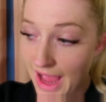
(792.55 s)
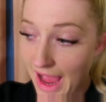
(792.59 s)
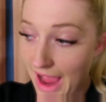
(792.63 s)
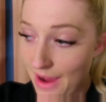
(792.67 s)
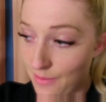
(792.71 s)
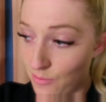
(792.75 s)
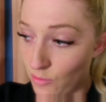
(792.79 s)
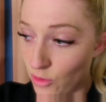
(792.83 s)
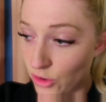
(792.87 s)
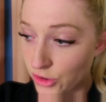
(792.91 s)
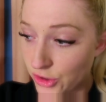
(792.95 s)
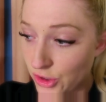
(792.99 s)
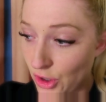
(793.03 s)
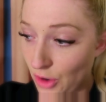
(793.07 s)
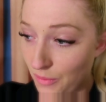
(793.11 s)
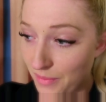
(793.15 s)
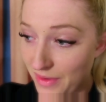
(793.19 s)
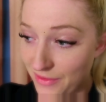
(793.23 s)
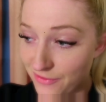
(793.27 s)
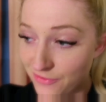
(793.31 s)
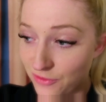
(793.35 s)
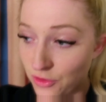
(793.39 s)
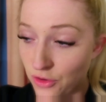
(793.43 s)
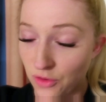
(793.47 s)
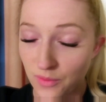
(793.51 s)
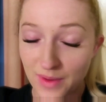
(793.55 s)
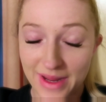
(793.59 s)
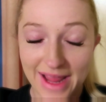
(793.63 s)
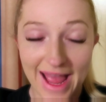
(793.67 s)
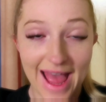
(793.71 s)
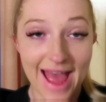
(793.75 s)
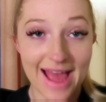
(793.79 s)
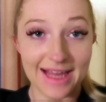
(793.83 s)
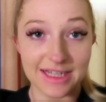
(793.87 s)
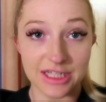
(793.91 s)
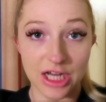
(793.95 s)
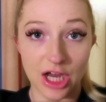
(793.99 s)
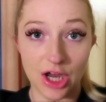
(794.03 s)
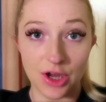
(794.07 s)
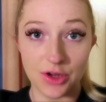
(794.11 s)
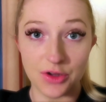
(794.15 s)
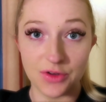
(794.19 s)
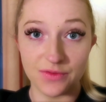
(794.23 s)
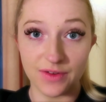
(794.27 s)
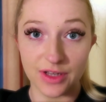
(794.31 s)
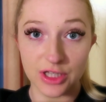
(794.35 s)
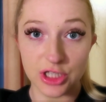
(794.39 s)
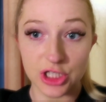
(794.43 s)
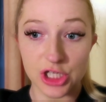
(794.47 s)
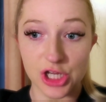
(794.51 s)
and whatnot before we head
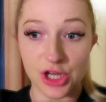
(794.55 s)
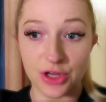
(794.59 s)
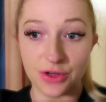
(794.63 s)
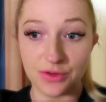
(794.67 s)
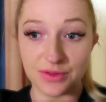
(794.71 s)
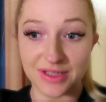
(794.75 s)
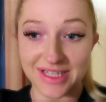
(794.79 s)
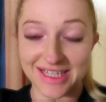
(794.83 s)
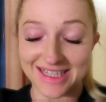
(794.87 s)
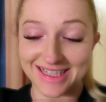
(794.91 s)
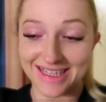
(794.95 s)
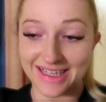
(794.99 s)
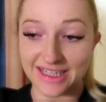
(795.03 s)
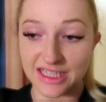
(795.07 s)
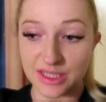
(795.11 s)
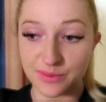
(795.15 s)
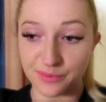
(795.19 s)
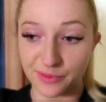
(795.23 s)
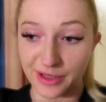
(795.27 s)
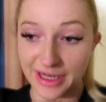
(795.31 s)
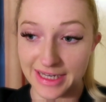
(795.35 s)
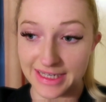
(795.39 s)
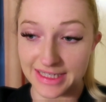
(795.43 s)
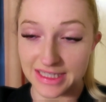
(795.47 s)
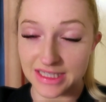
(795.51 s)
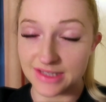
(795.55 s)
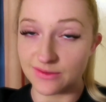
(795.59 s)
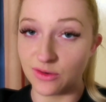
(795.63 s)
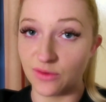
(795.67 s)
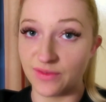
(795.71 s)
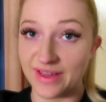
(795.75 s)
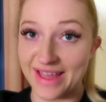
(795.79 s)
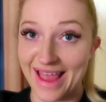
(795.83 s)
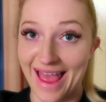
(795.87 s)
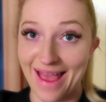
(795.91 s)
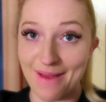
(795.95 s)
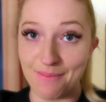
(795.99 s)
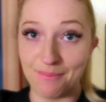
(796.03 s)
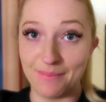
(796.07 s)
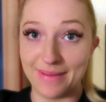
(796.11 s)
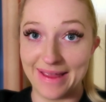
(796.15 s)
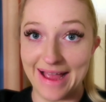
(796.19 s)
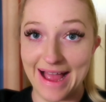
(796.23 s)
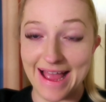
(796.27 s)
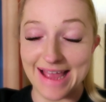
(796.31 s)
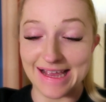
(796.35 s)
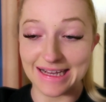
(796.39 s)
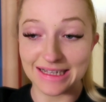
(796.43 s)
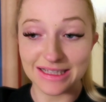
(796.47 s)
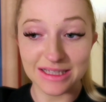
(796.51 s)
over to Disney Springs for the N B
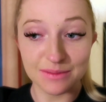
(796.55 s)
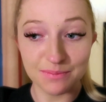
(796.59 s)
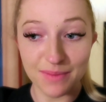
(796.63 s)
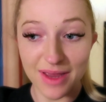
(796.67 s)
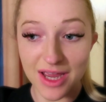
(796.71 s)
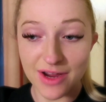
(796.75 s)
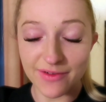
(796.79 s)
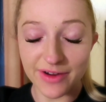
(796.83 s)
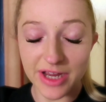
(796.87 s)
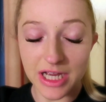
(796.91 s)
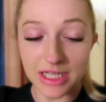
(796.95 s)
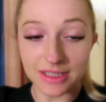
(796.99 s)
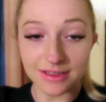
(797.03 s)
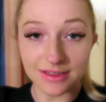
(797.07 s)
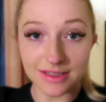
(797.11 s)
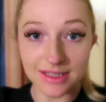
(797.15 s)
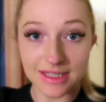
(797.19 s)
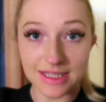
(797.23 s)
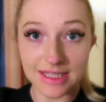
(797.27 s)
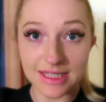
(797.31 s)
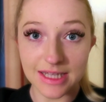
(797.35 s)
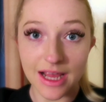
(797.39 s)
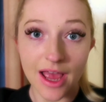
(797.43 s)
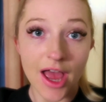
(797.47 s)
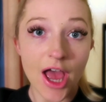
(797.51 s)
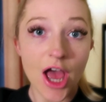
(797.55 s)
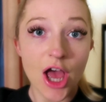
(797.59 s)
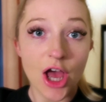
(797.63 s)
A Experience.